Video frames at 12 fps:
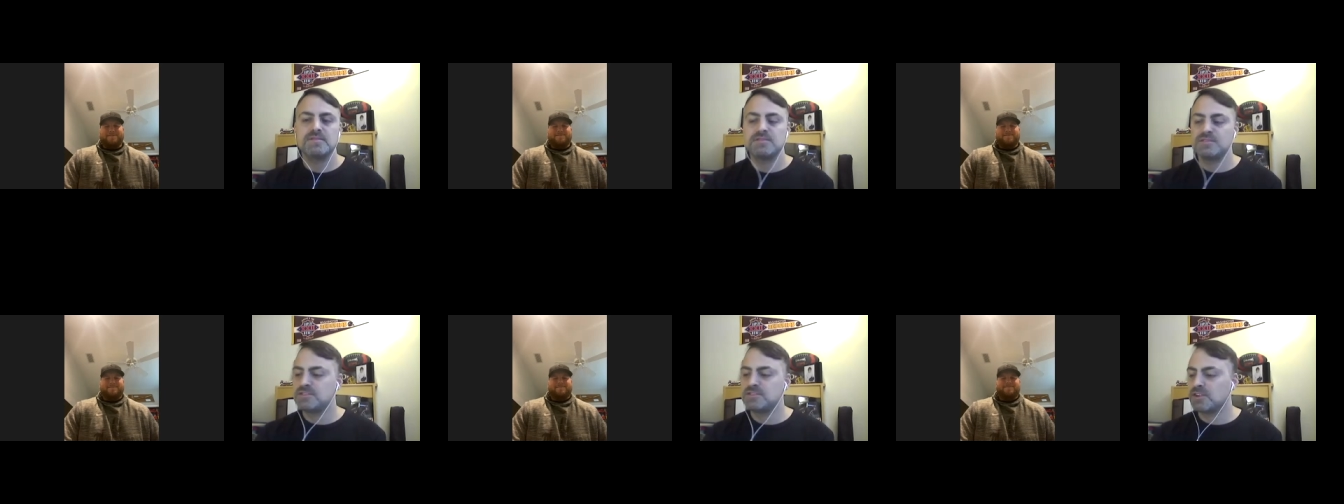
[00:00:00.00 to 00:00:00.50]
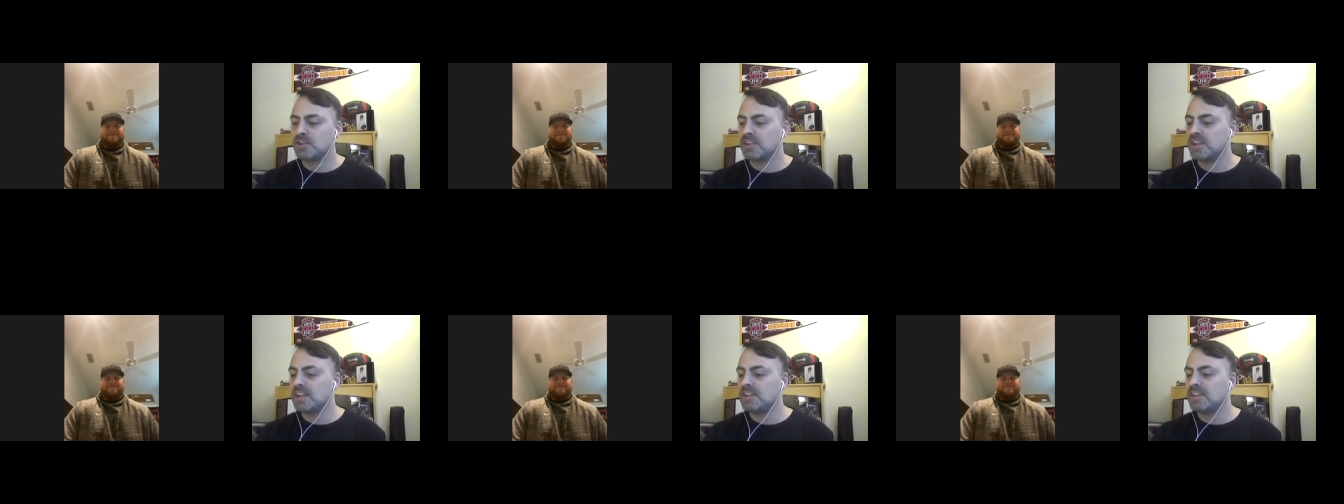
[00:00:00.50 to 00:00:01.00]
Sure.
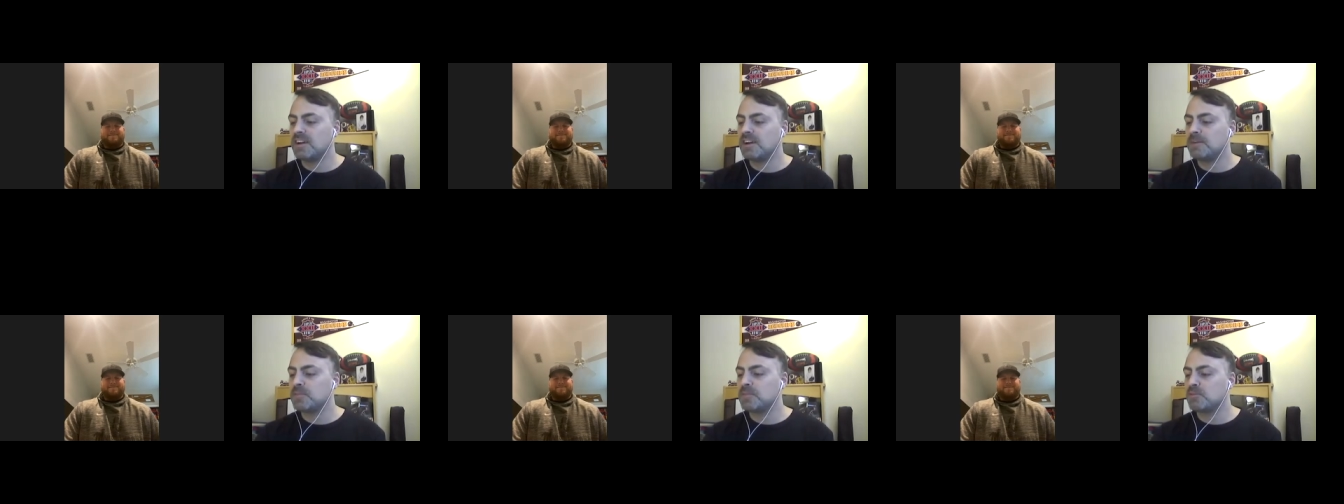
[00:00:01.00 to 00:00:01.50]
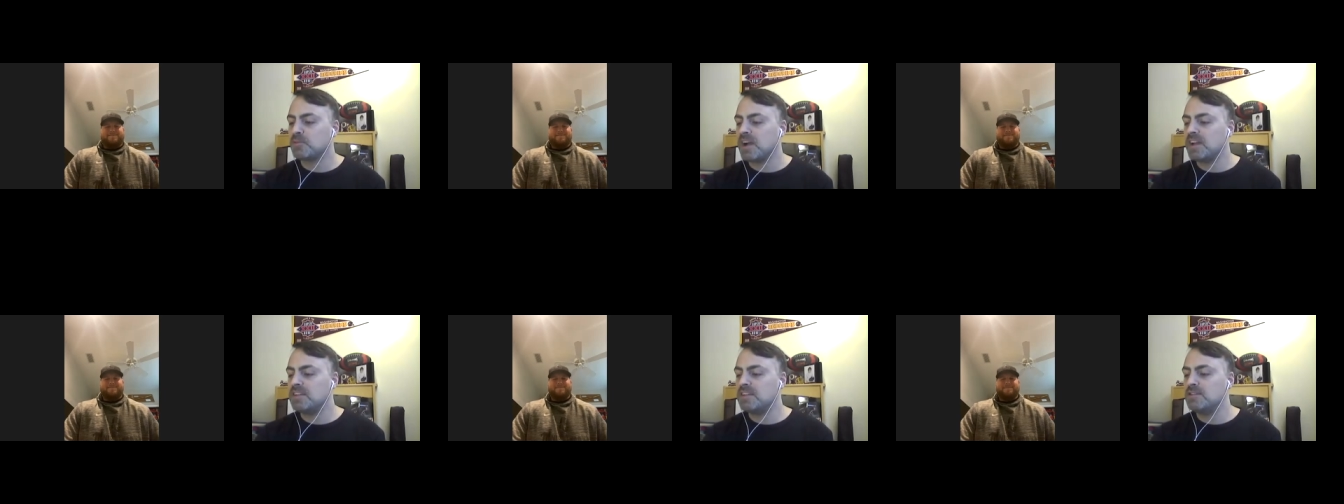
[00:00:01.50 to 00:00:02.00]
Again,
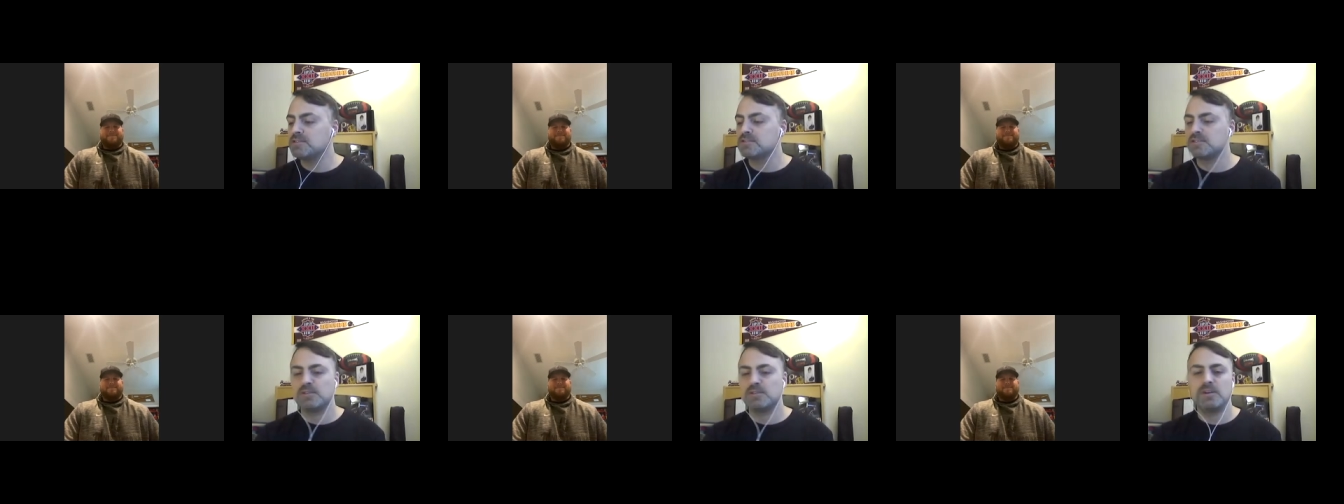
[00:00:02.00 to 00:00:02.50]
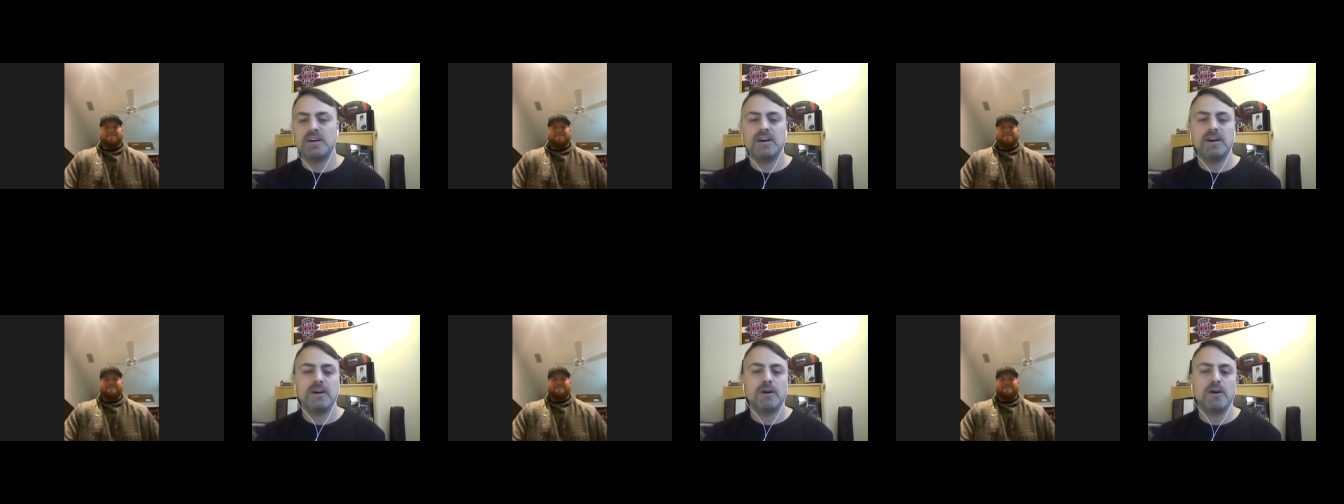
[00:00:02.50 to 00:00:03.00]
Ryan Neuzil,
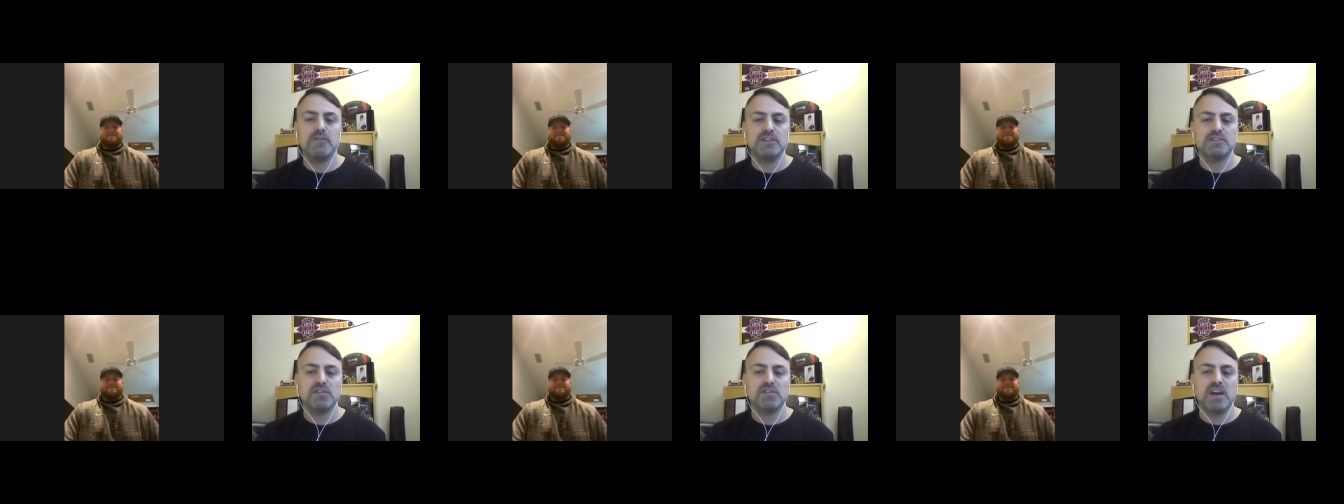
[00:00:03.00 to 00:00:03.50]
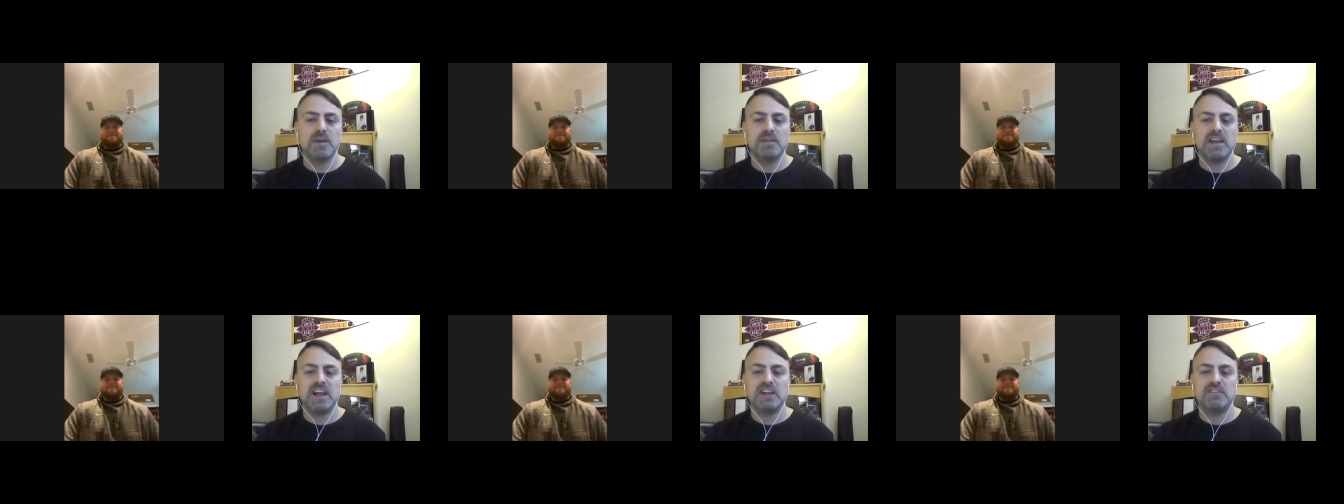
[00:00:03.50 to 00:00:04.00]
offensive lineman
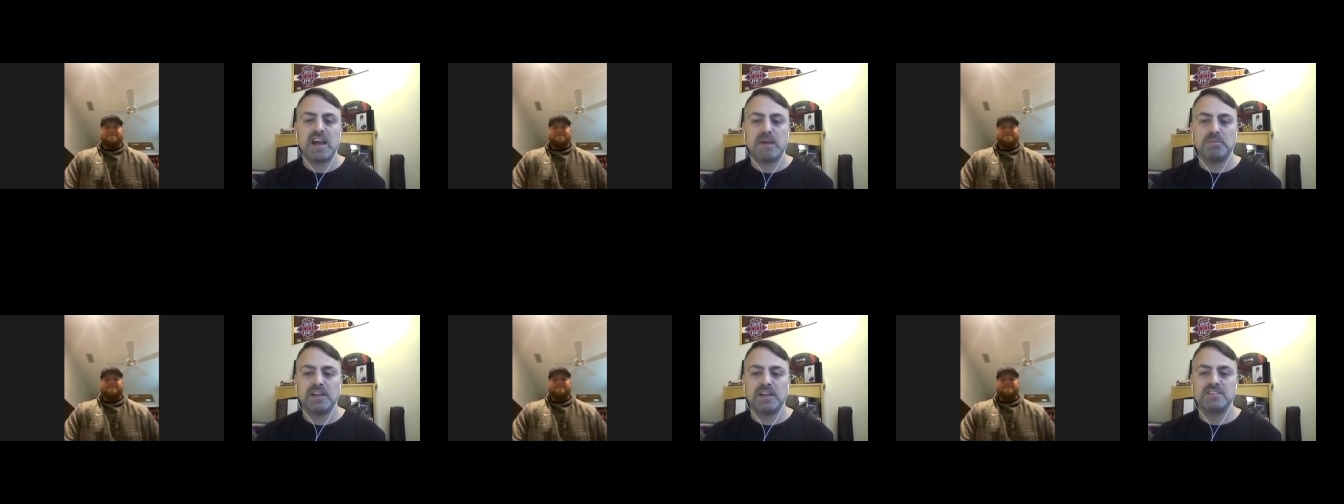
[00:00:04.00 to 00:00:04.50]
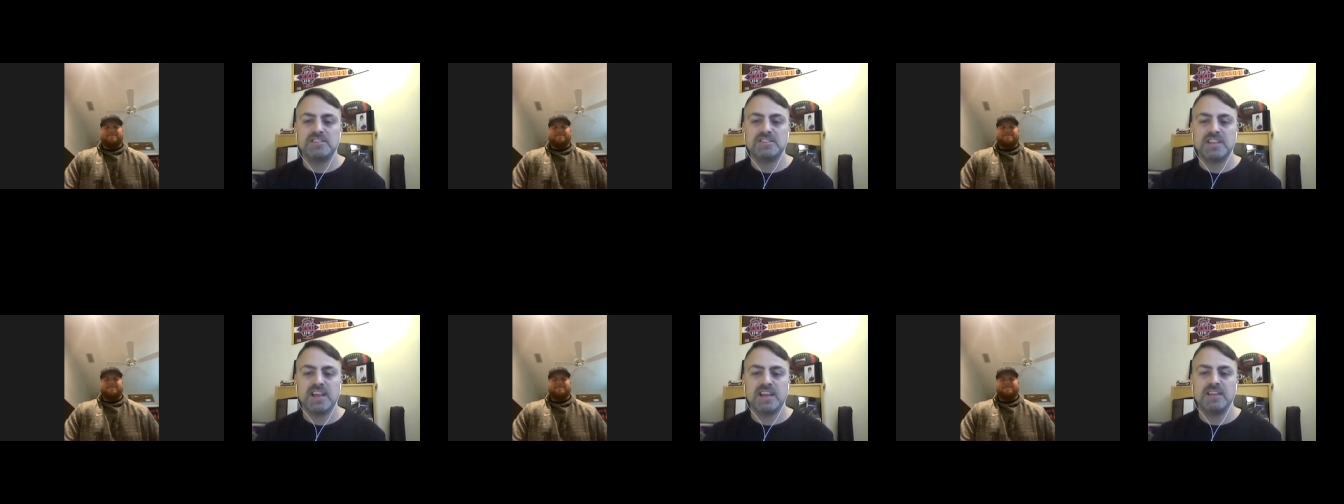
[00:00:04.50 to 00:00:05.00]
out of Appalachian
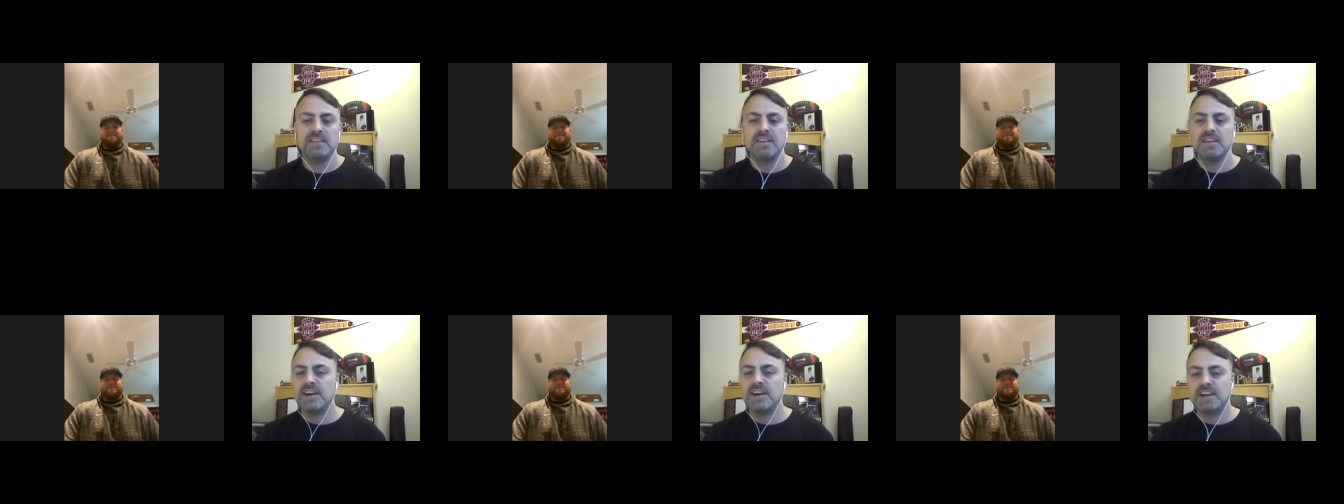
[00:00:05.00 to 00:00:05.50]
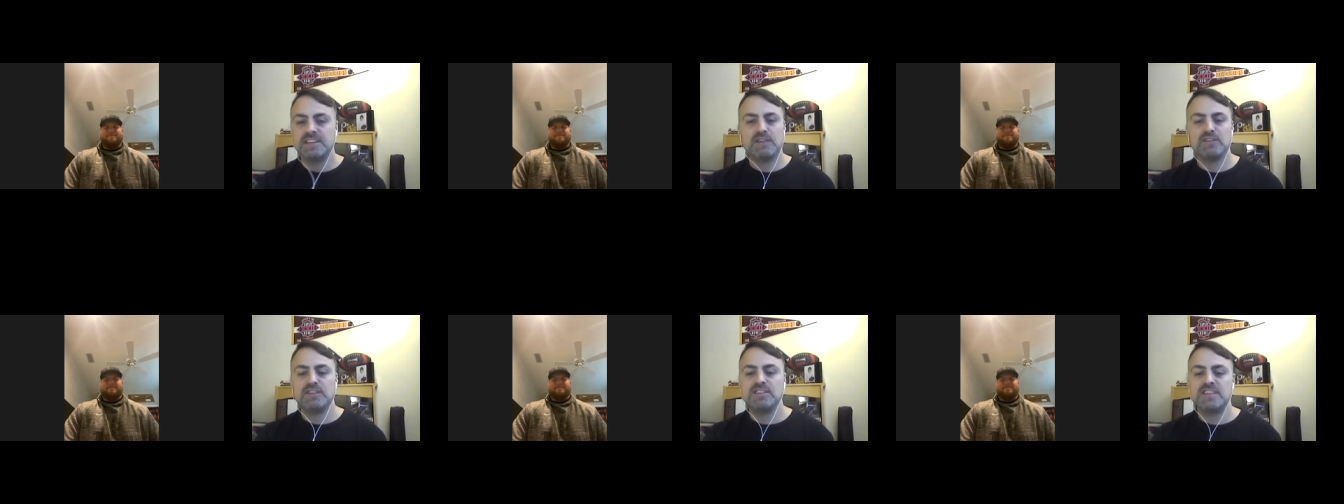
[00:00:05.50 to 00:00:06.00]
State.
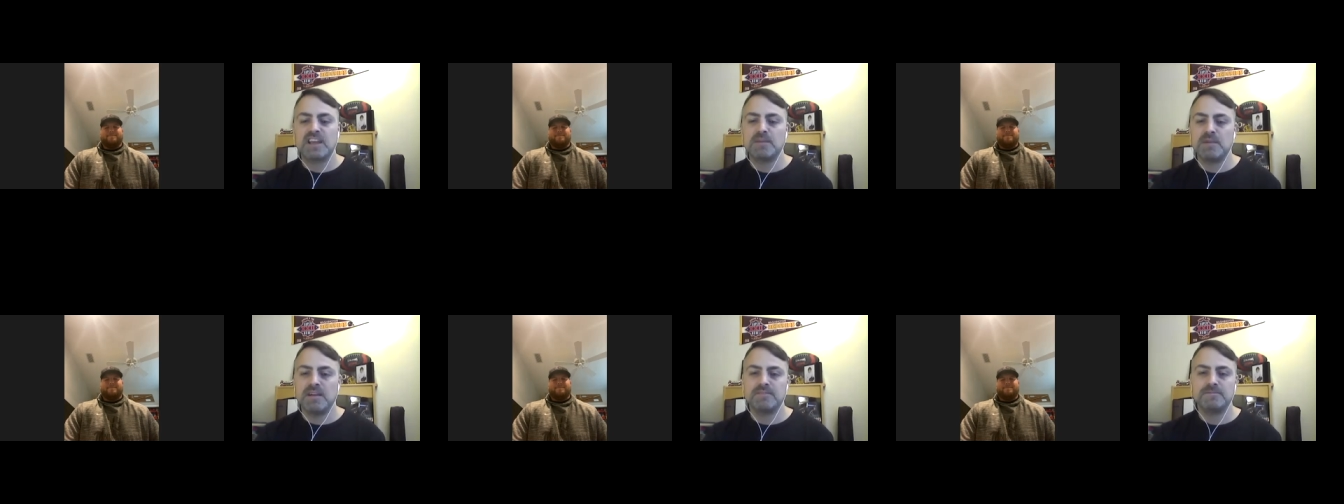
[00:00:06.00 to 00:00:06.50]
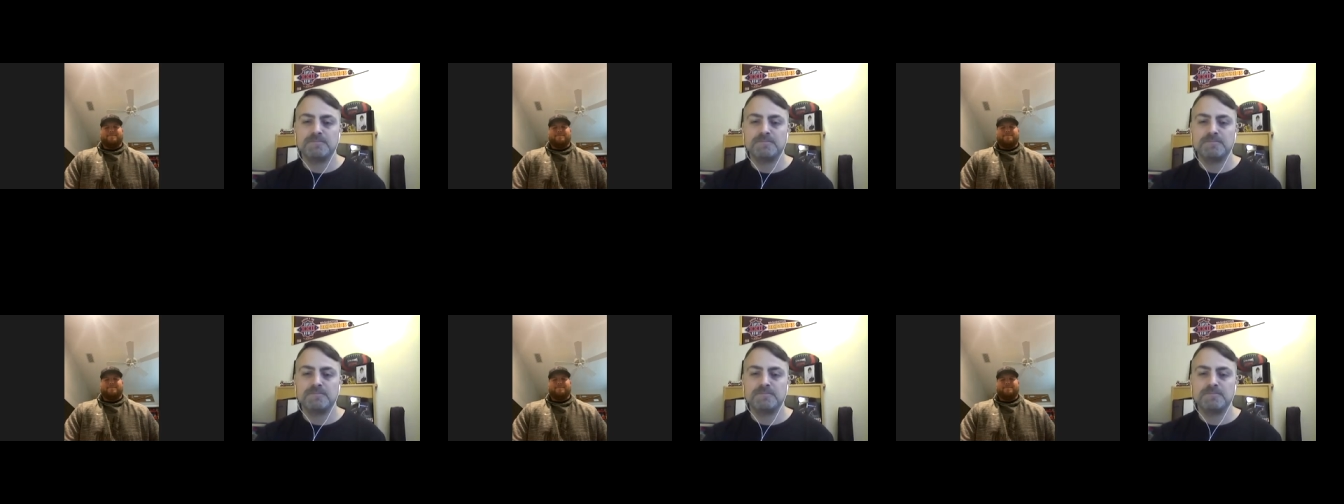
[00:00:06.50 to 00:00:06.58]
Definitely check him out.